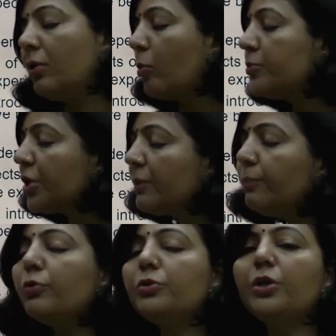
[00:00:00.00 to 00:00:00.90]
observe
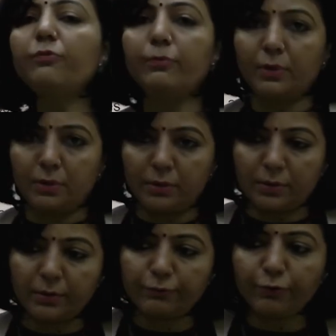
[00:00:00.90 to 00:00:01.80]
both the
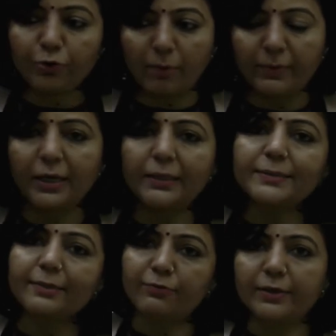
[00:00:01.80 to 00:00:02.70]
uh, phenomena
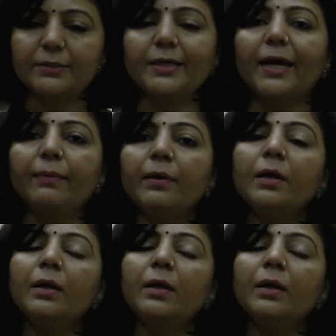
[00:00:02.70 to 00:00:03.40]
at one time